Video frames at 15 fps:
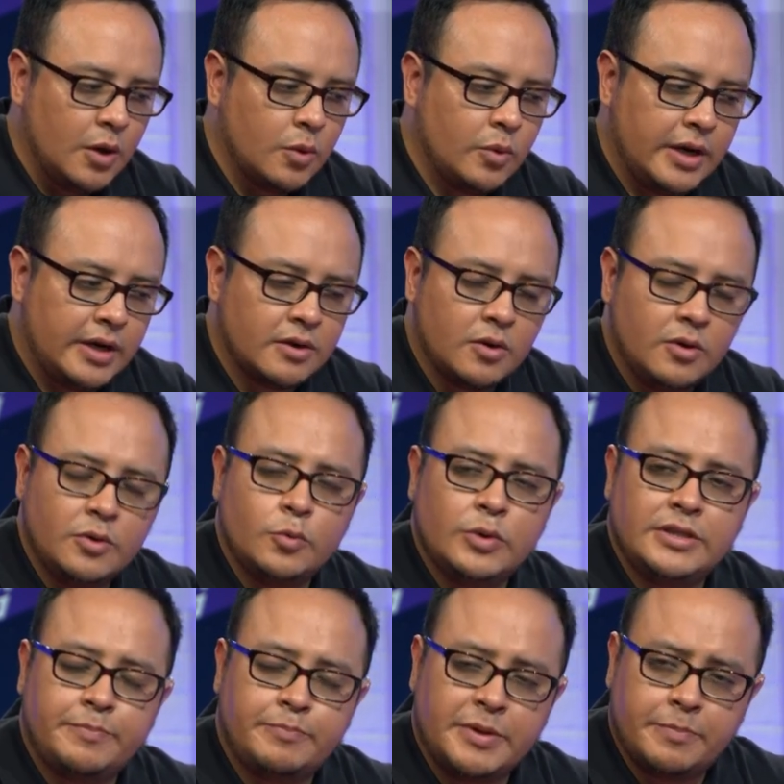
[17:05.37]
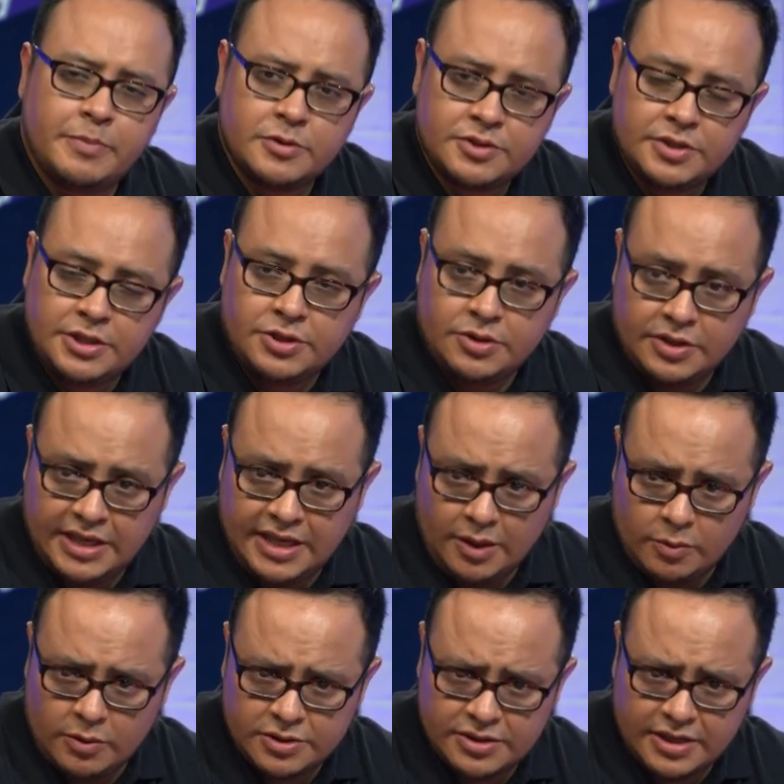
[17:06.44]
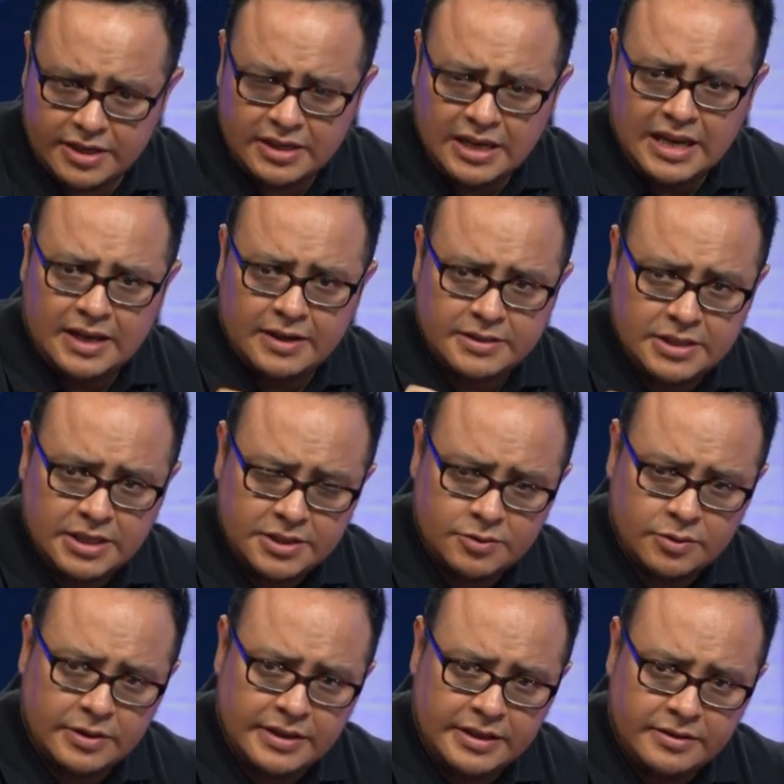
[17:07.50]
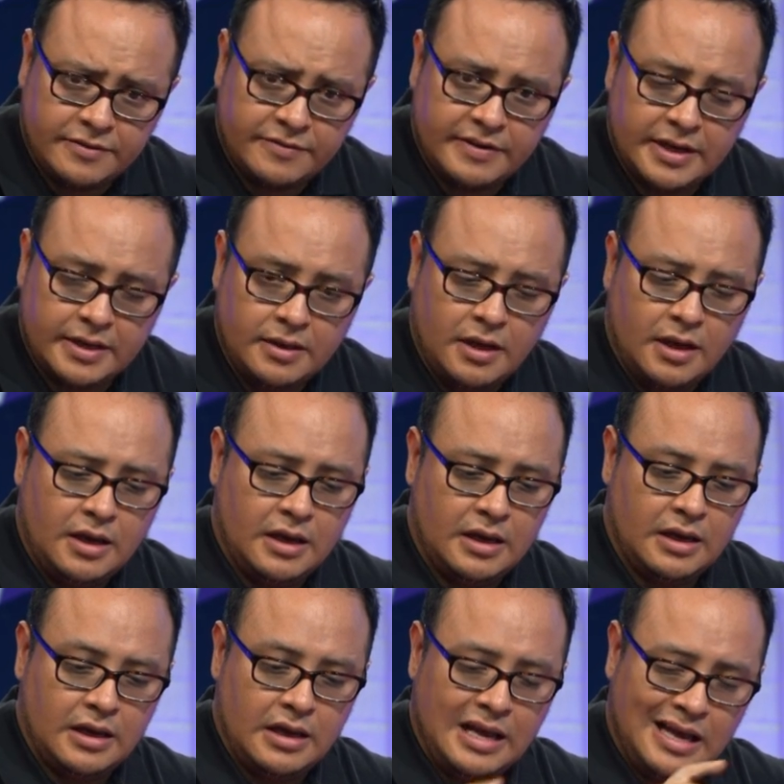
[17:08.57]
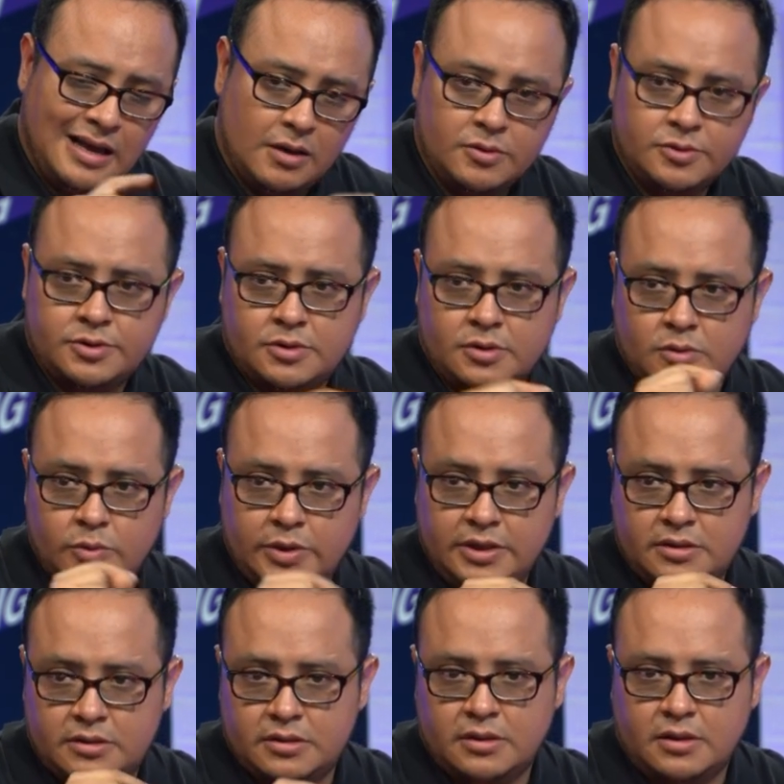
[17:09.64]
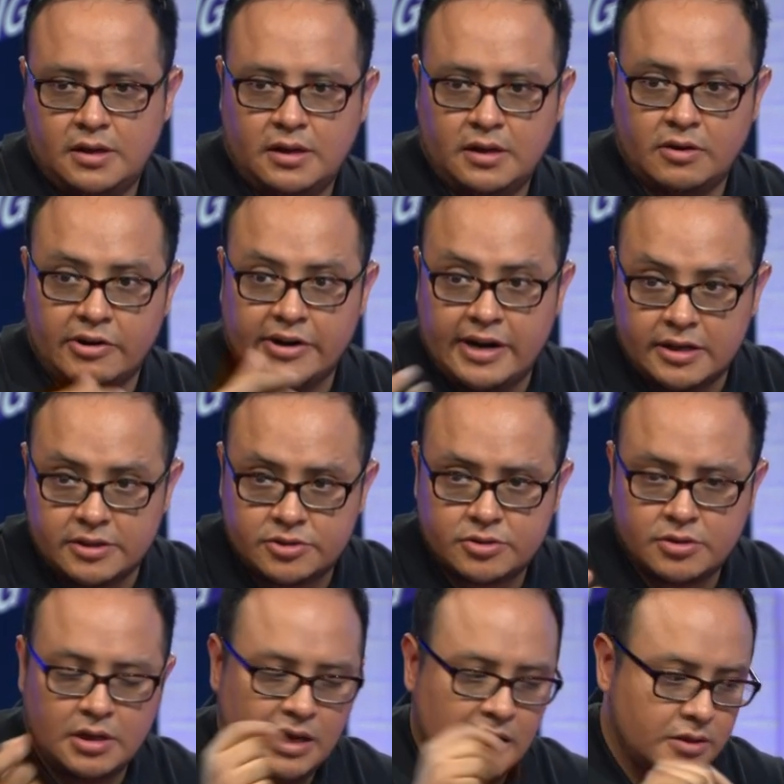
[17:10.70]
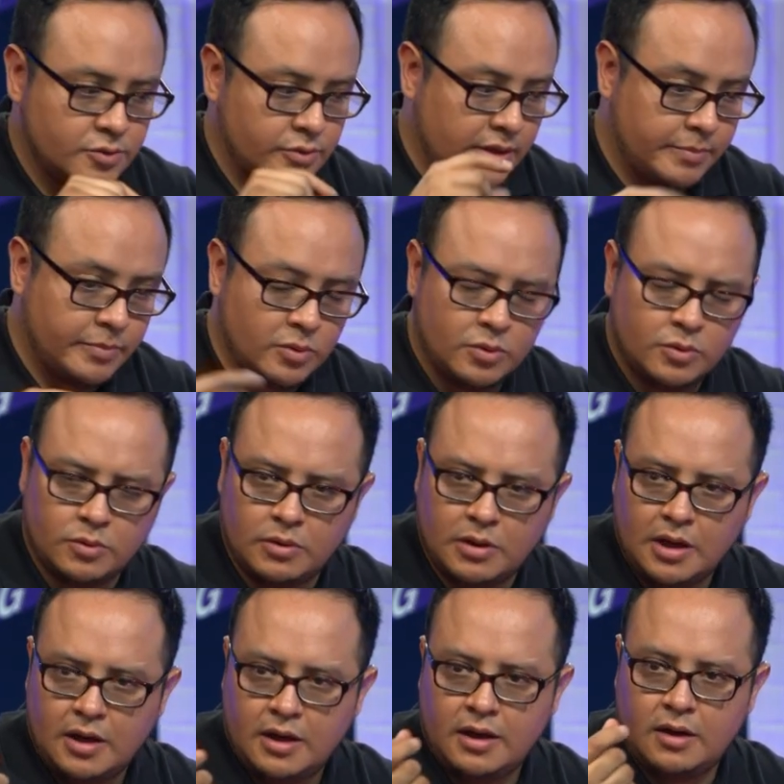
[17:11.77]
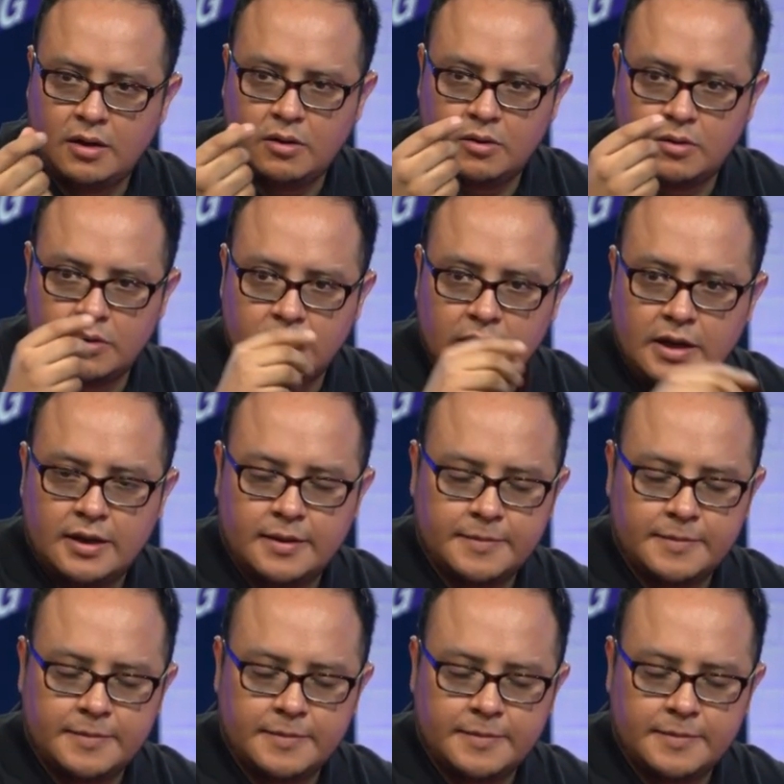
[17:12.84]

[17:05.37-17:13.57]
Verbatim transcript: We are going with the preposition keywords there just to identify a house with a garage, house with a pool, or